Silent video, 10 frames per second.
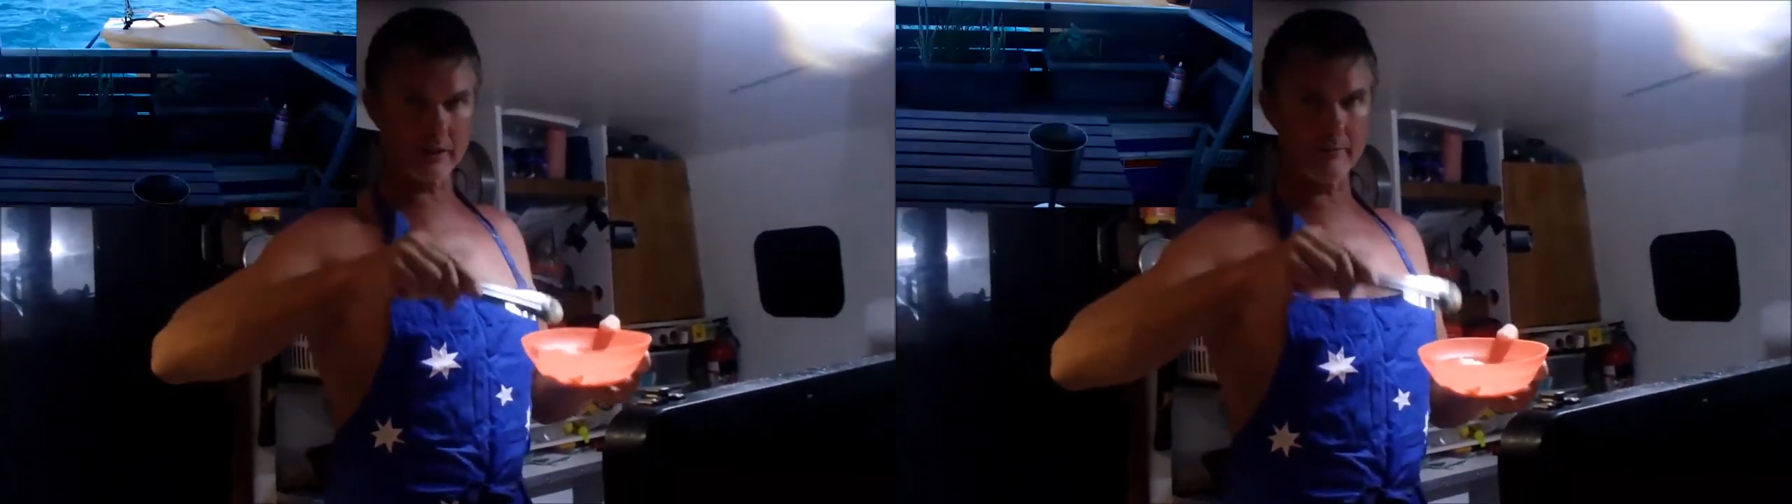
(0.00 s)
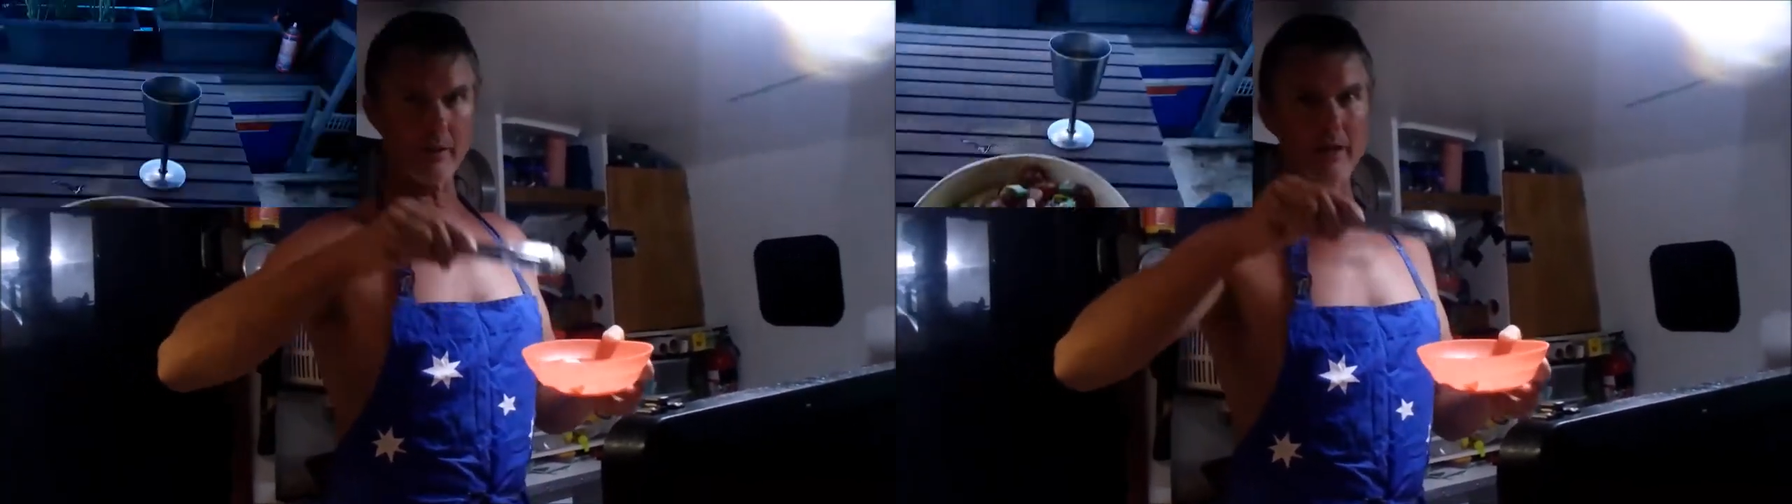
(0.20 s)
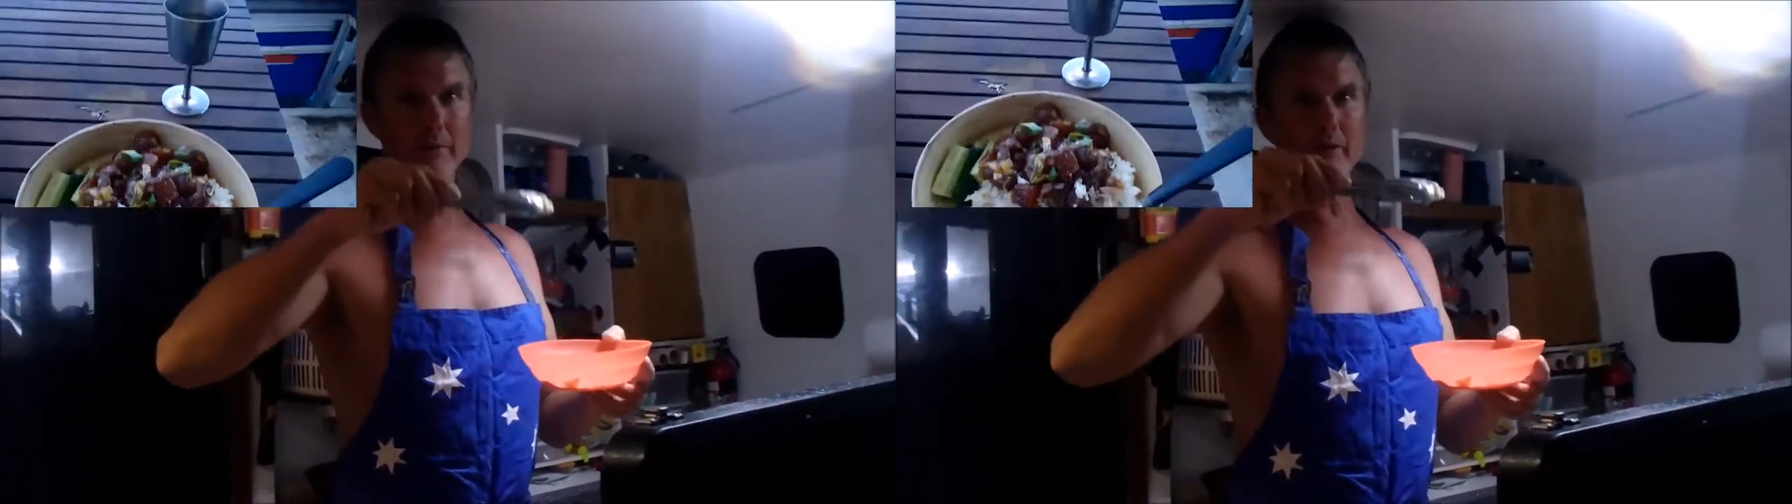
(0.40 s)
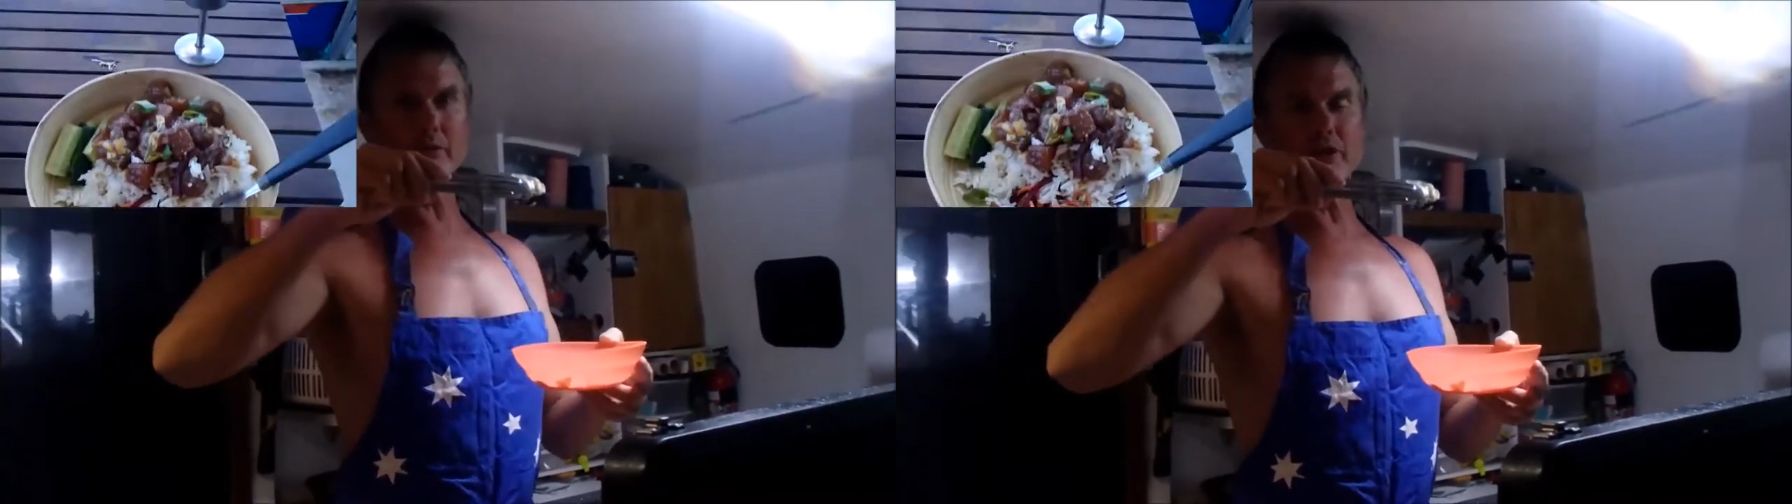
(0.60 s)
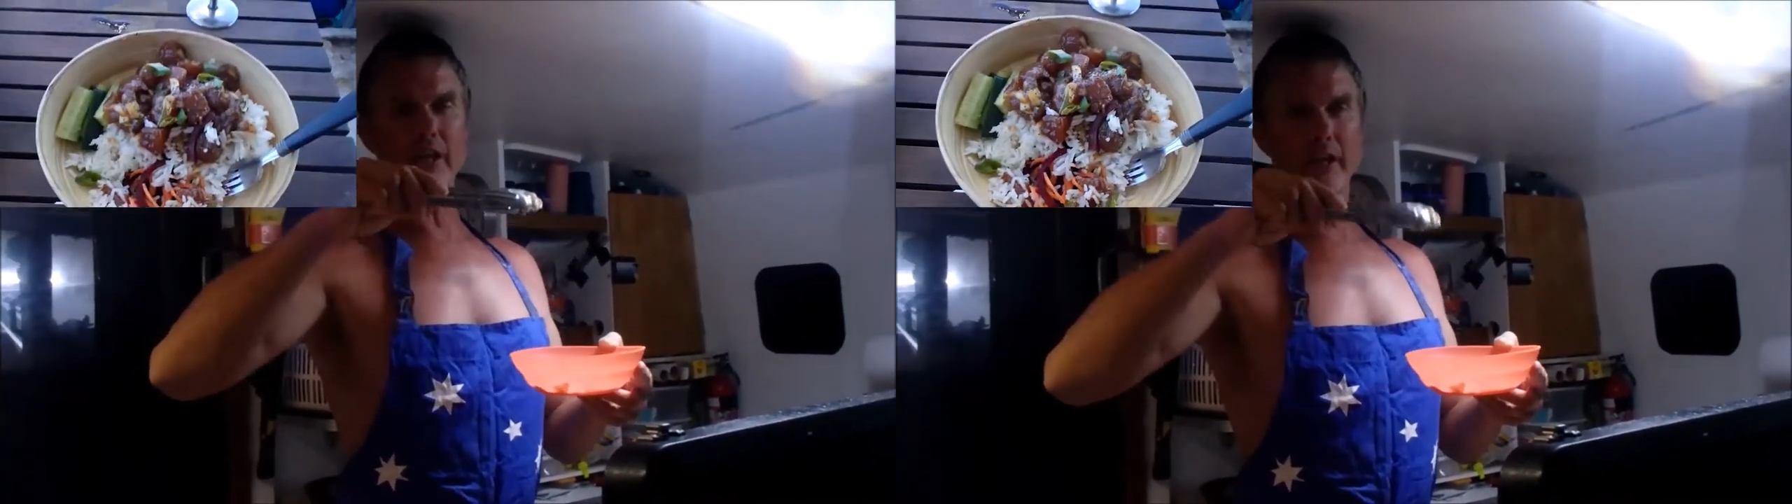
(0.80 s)
then maybe
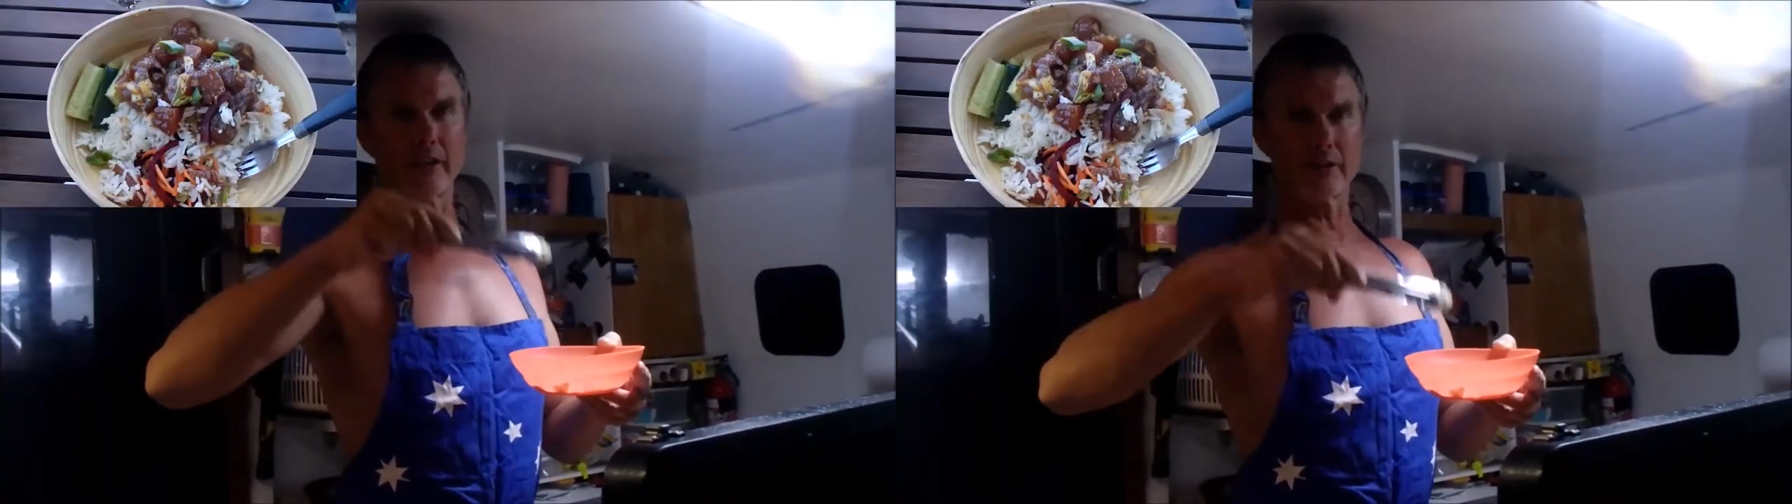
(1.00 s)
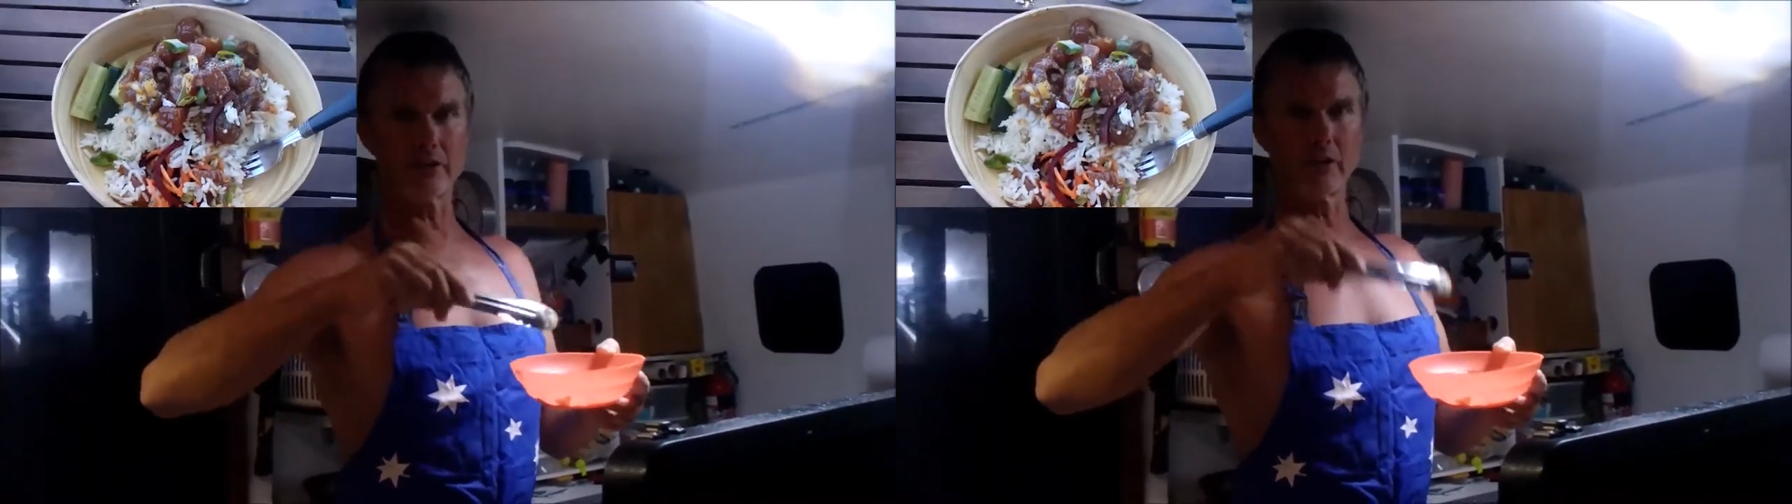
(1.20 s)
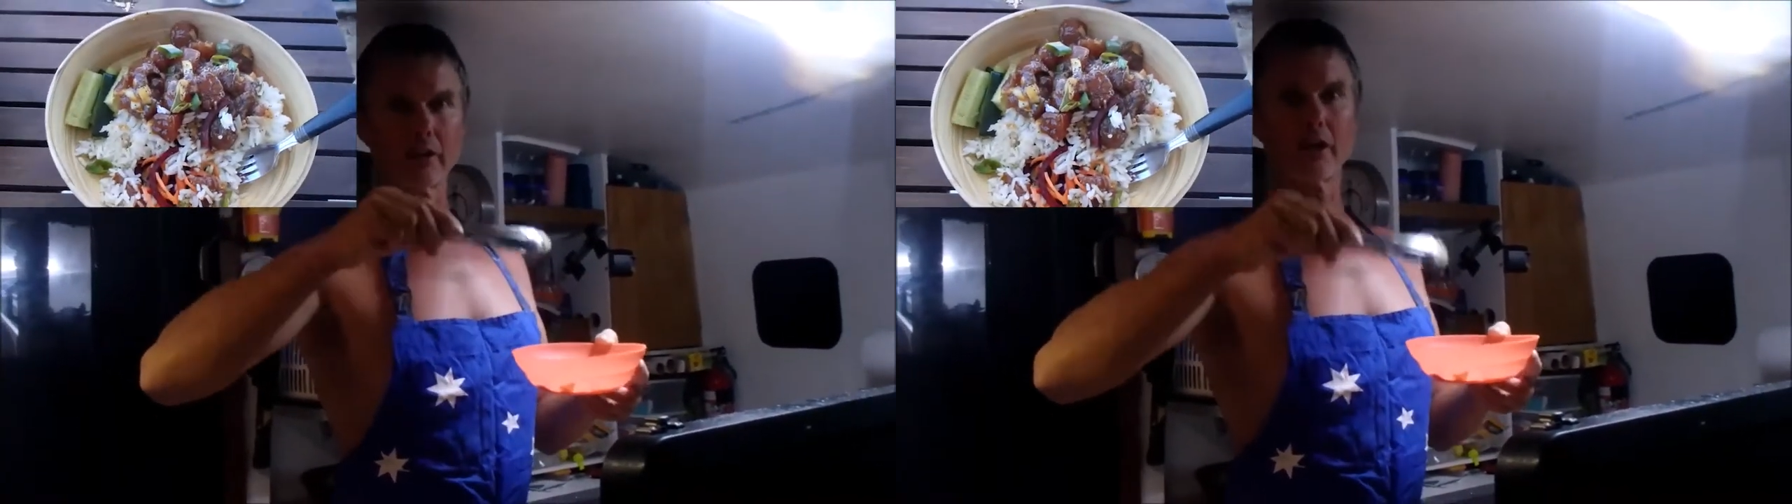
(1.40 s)
even take it out until it